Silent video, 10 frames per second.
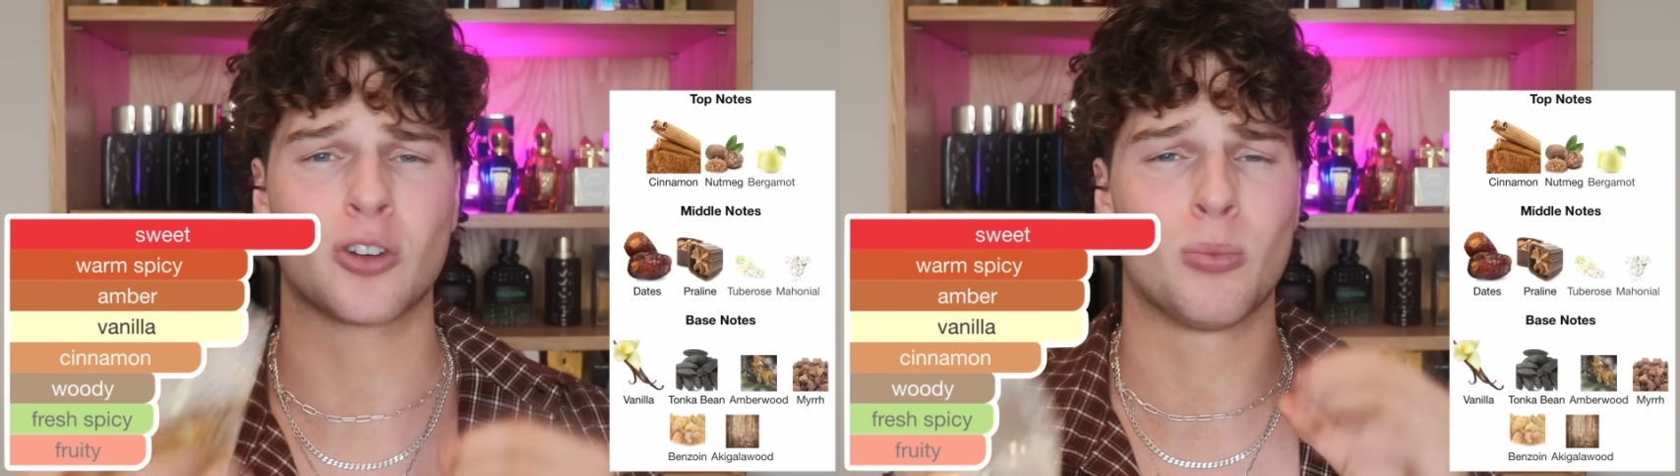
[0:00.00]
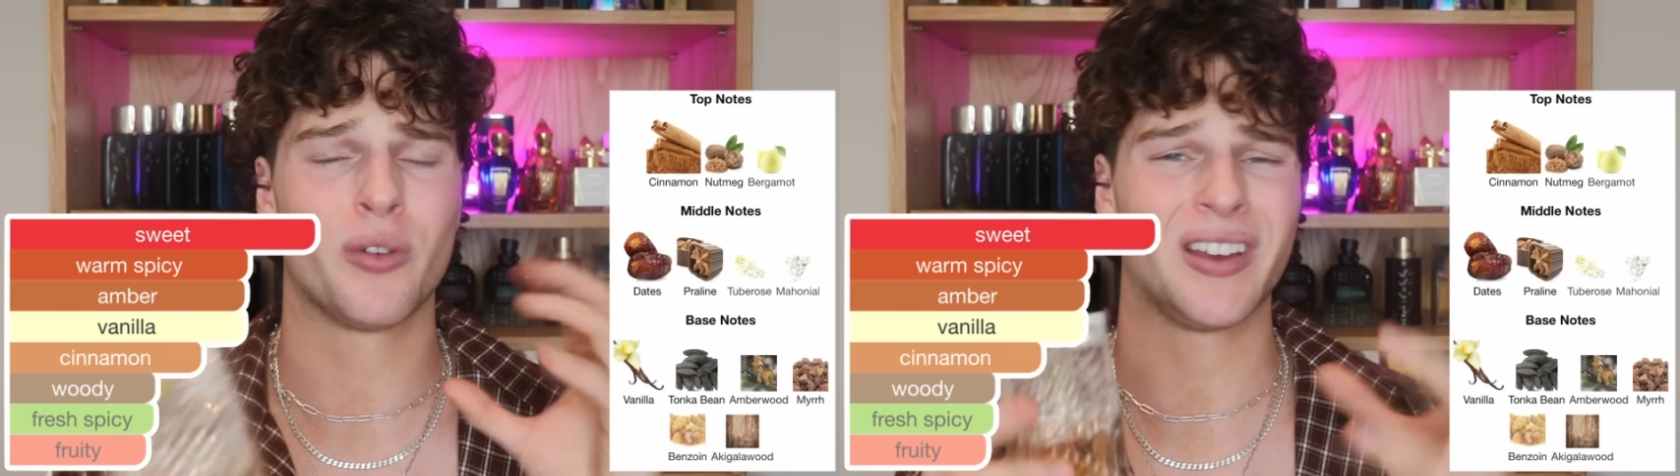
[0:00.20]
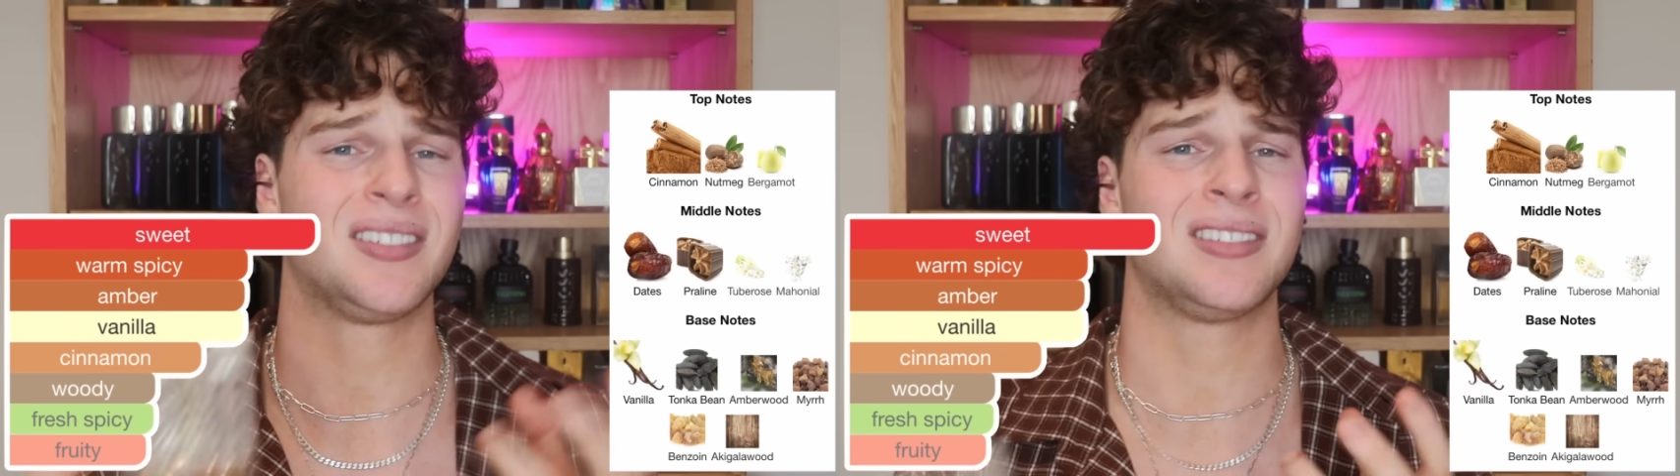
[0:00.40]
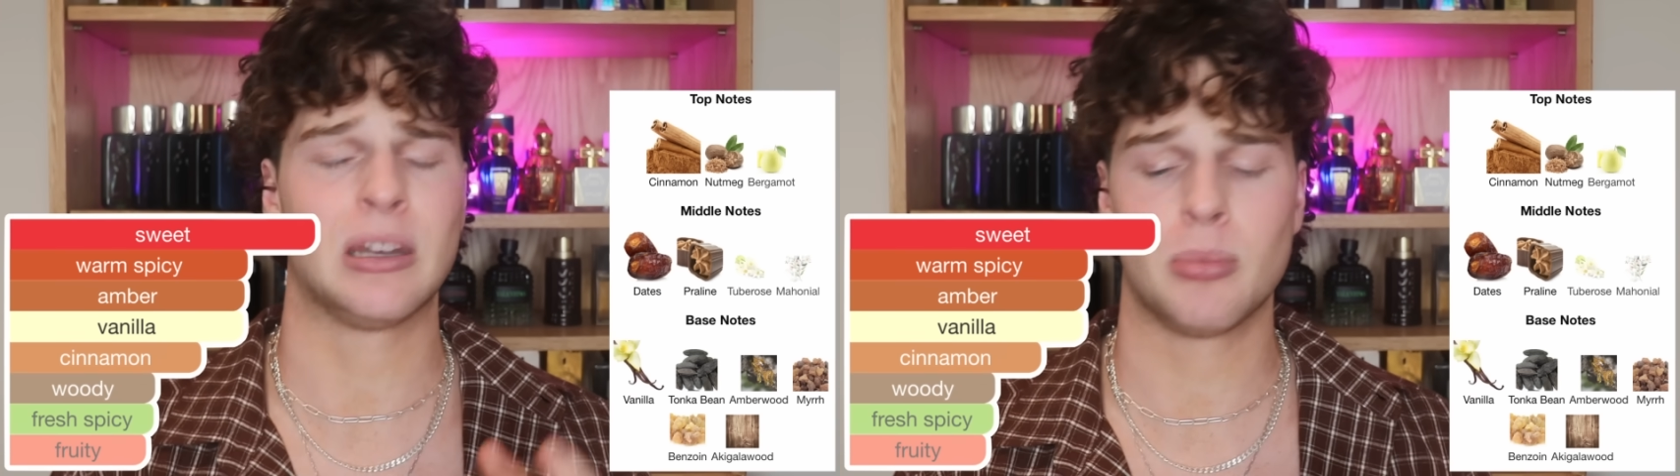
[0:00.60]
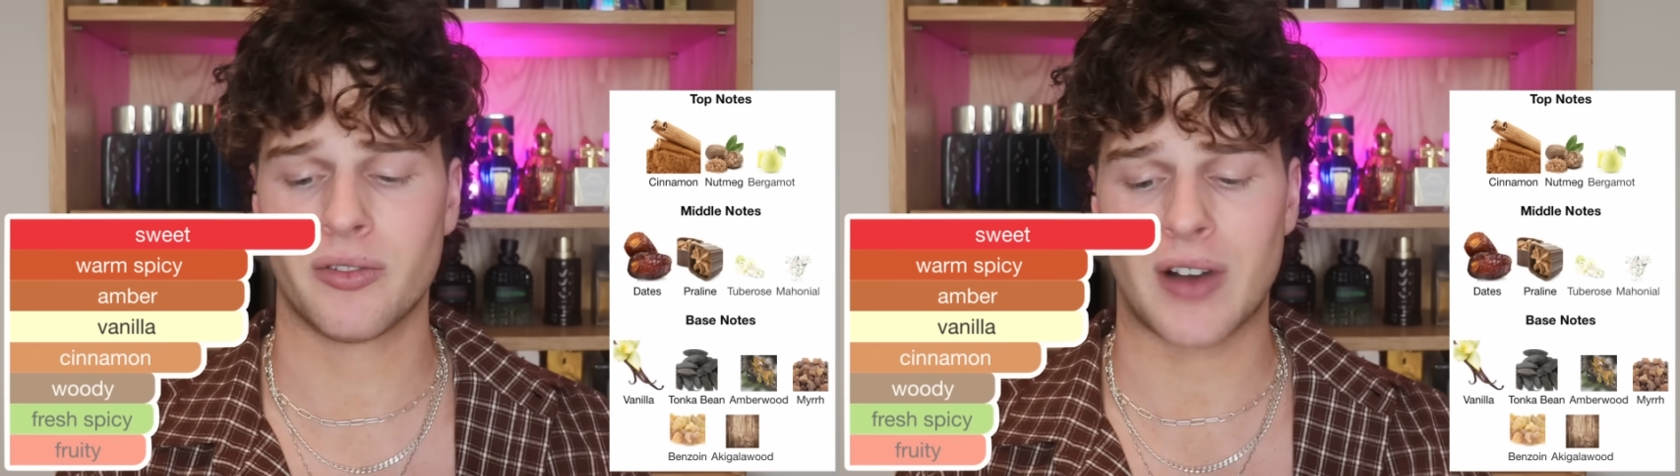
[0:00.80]
It's got more of a
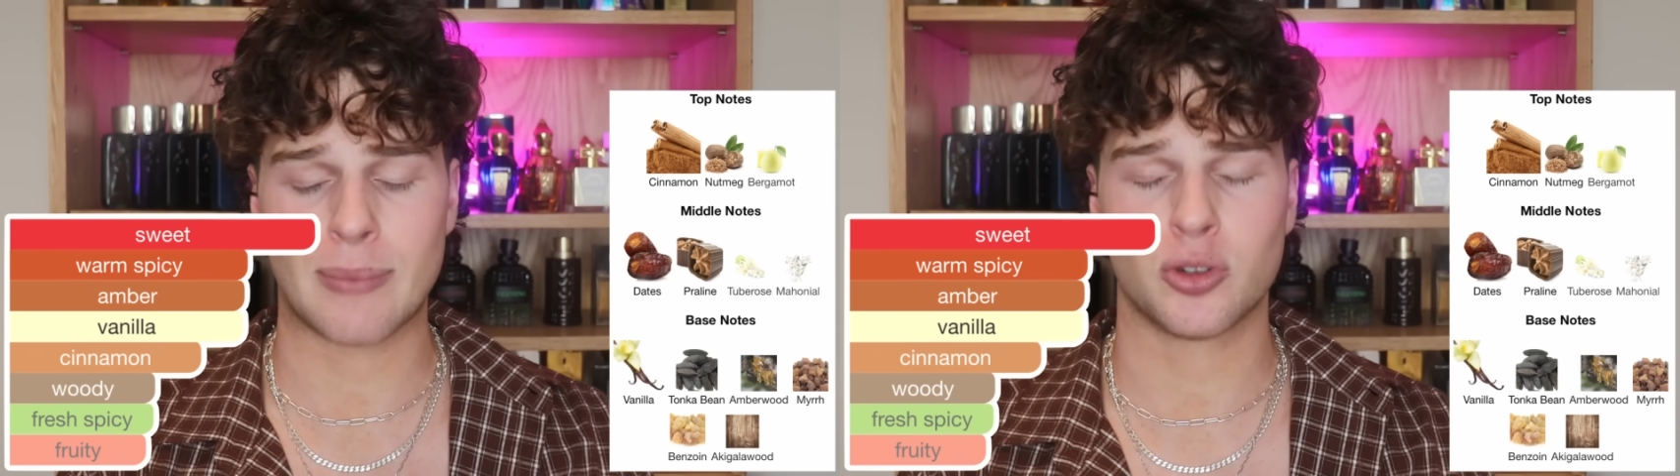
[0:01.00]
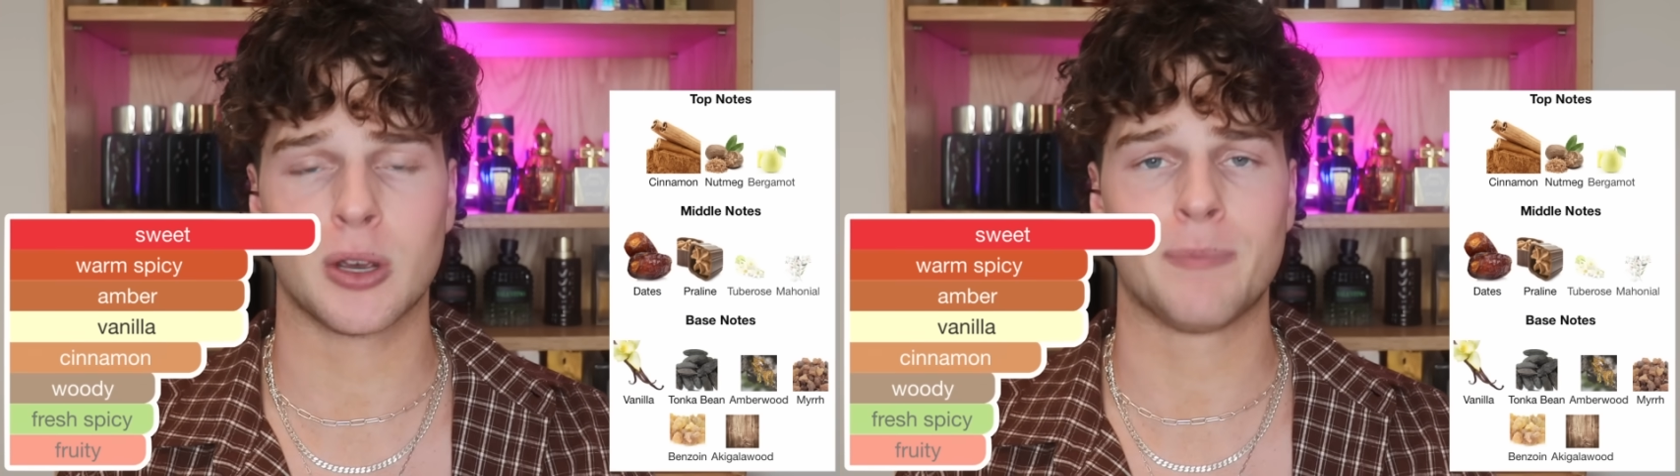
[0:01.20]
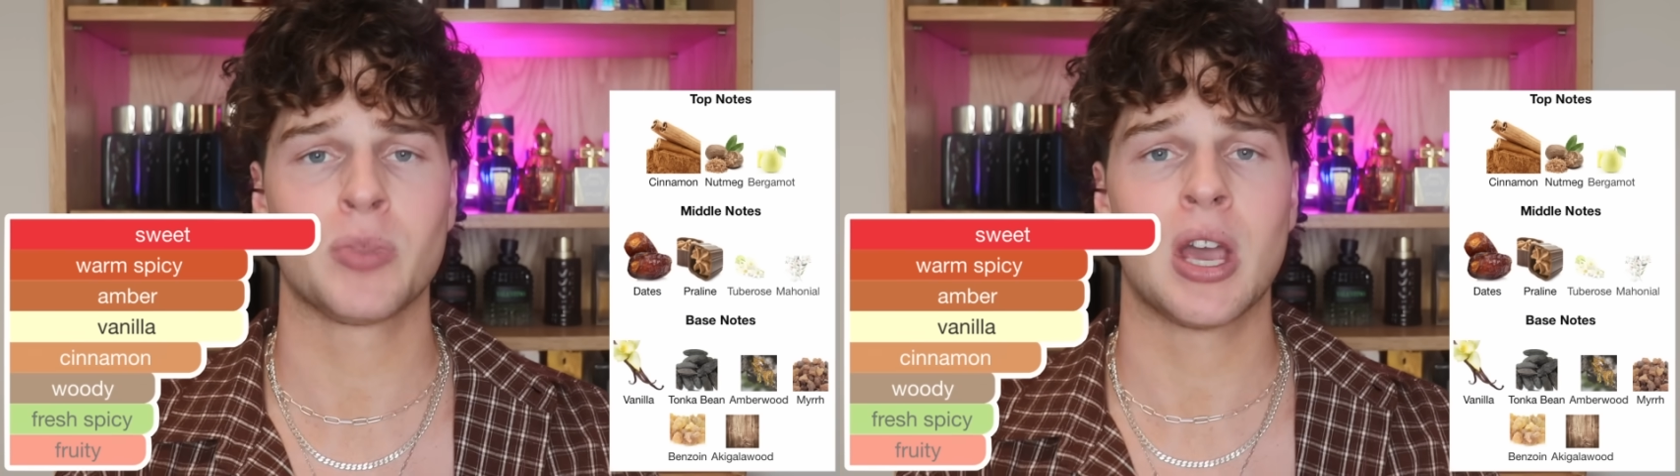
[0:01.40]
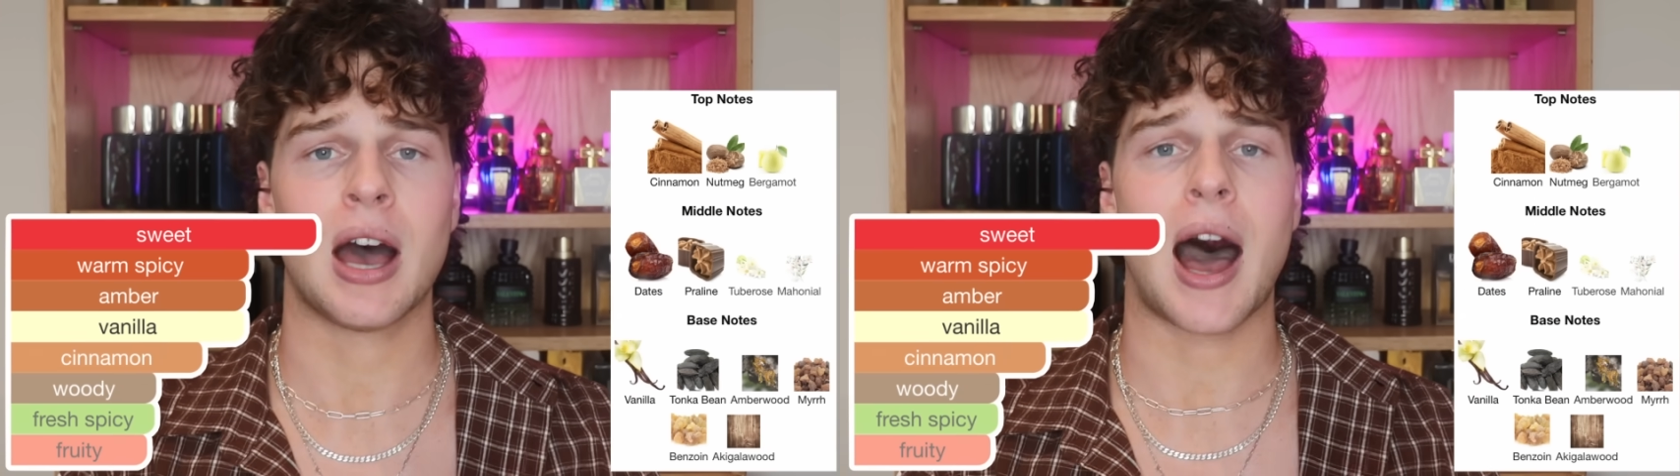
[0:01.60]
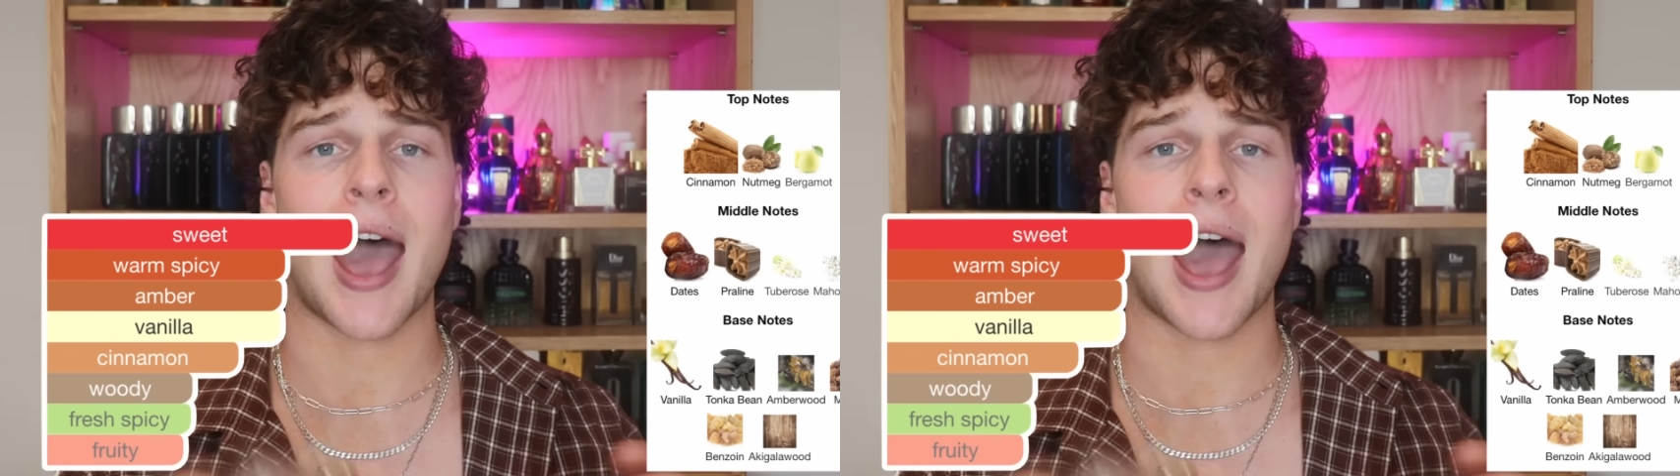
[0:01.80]
cinnamon vibe to it.